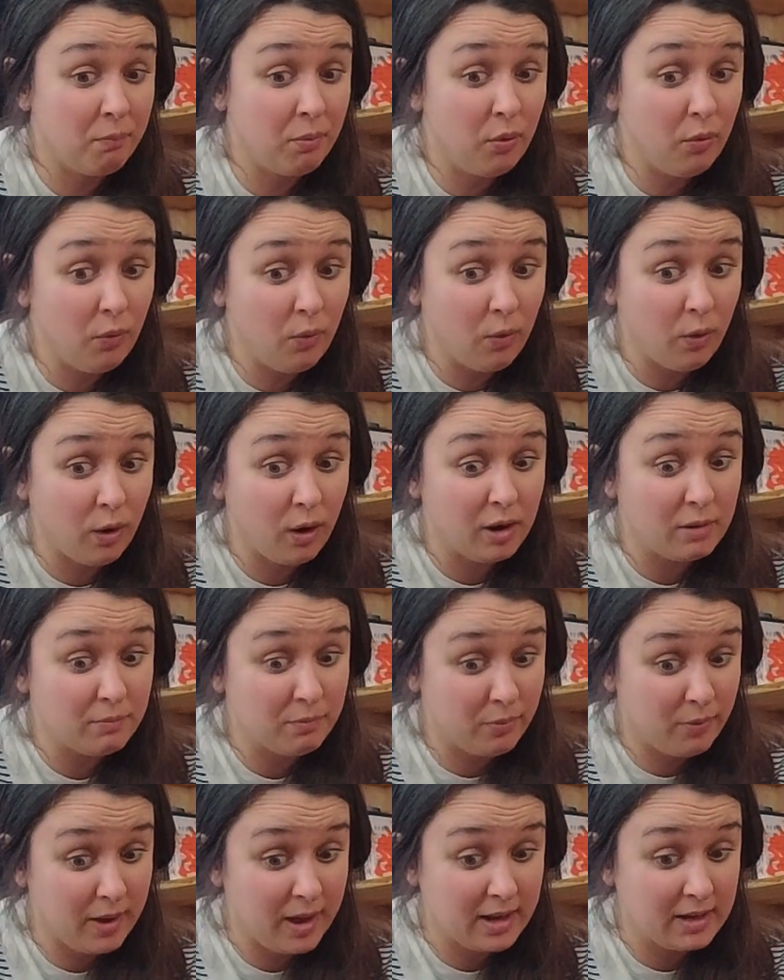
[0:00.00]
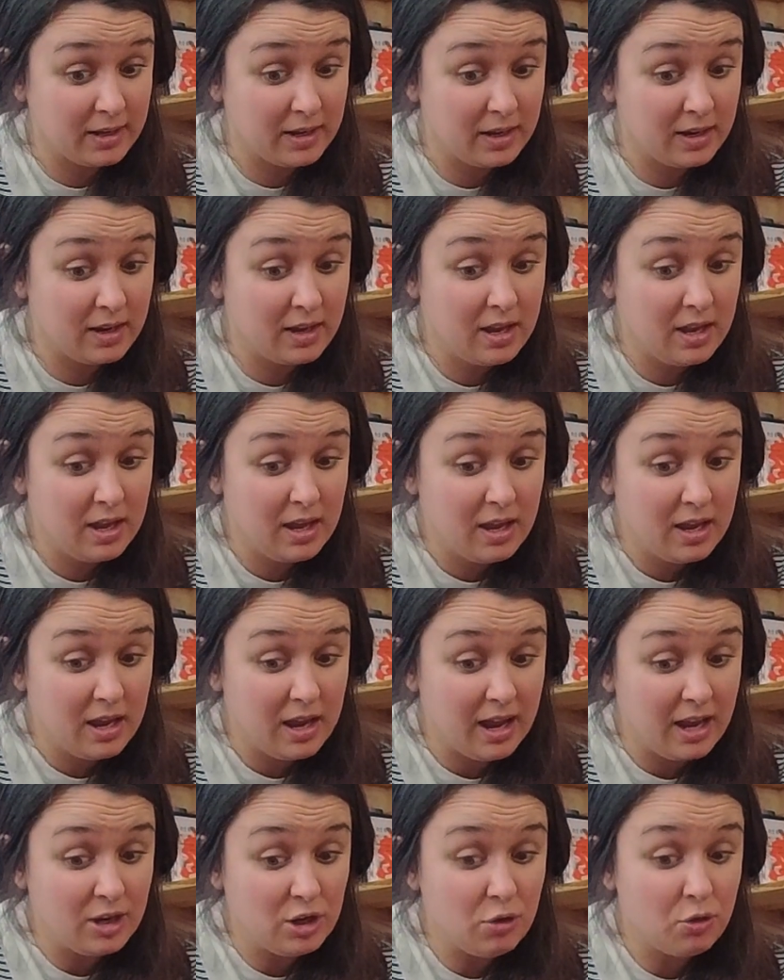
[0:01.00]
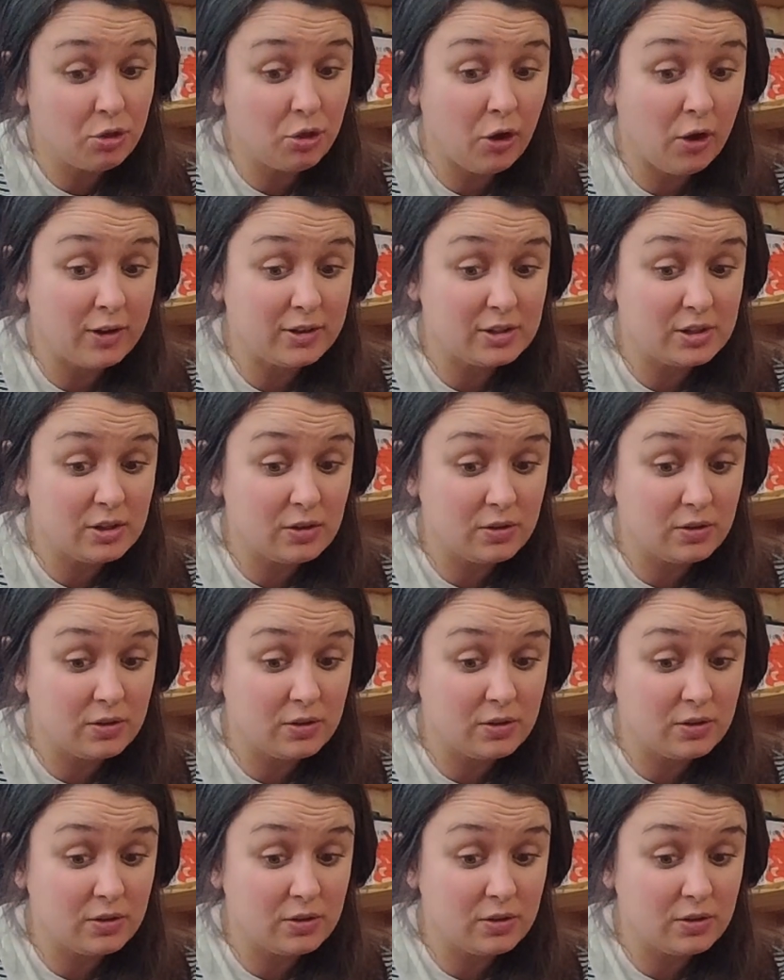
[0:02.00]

poor and pregnant, and you thought to